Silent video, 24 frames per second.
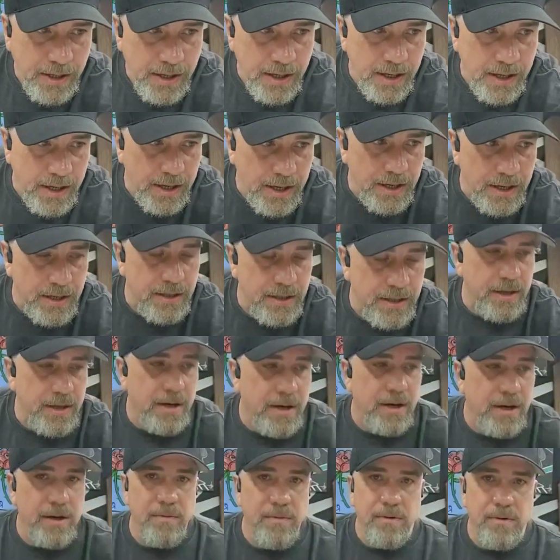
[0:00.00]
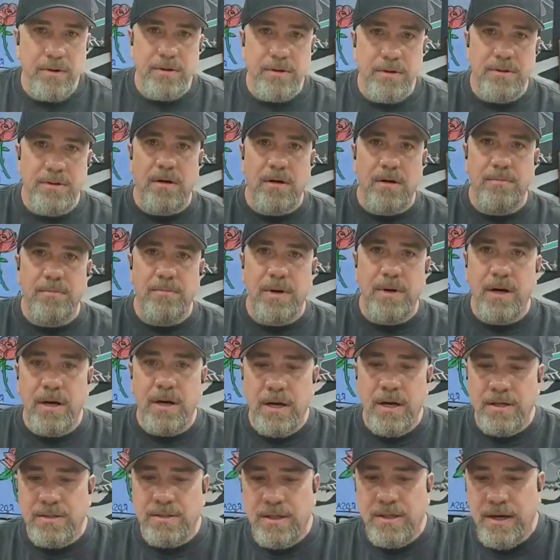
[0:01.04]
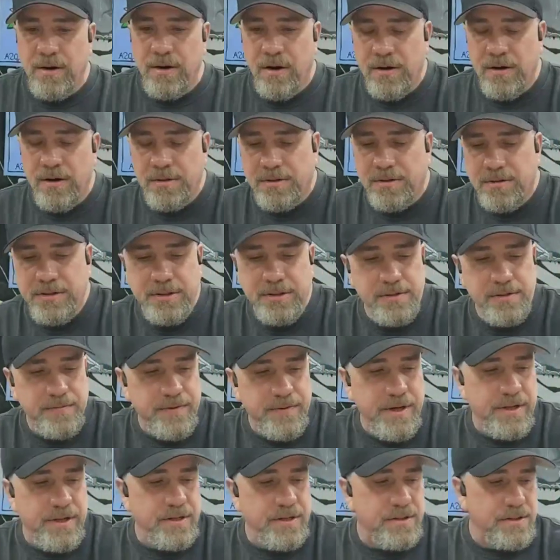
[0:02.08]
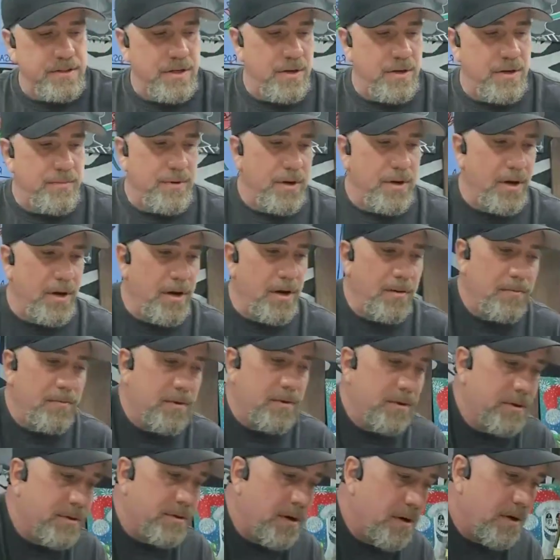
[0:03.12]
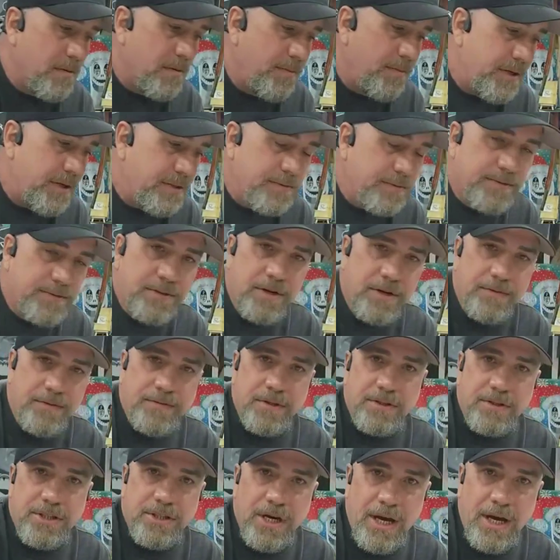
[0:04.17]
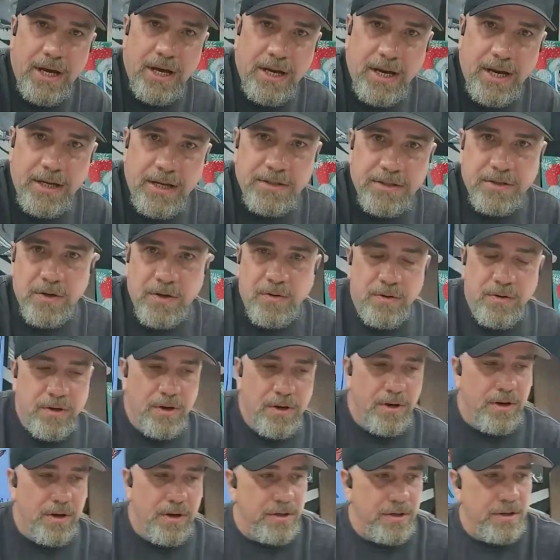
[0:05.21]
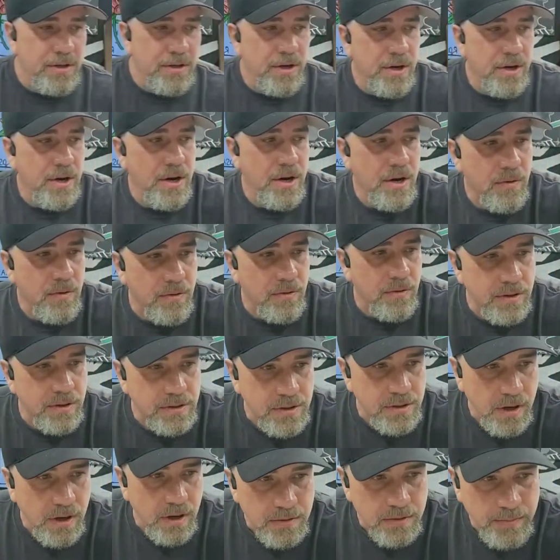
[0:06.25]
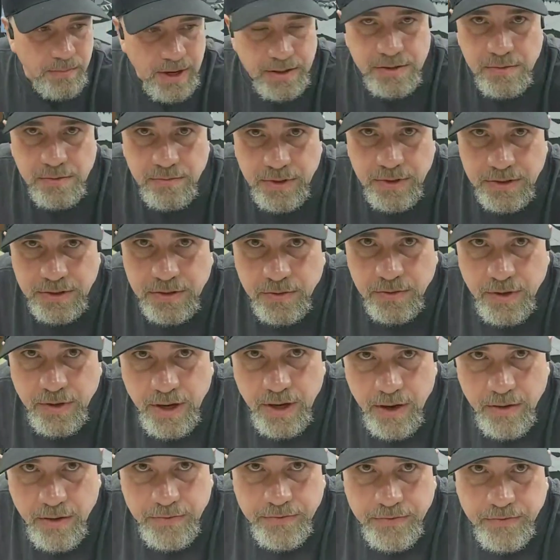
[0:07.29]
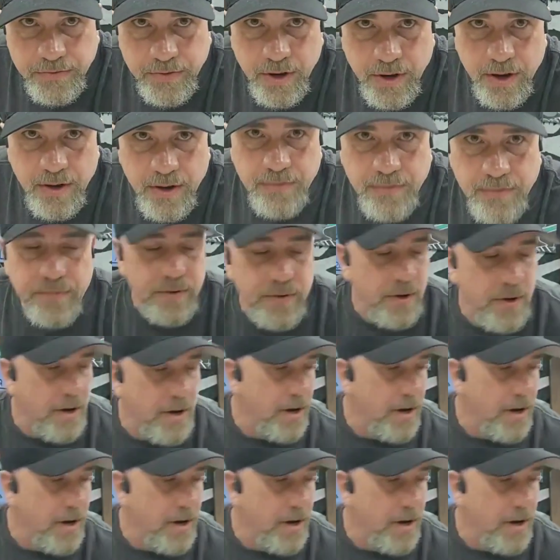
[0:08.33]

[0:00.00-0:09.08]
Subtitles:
And we're going to talk about SA Artistry's event that's coming up. We're going to talk about some stuff that Chad has going on. We're going to talk about some mental health stuff.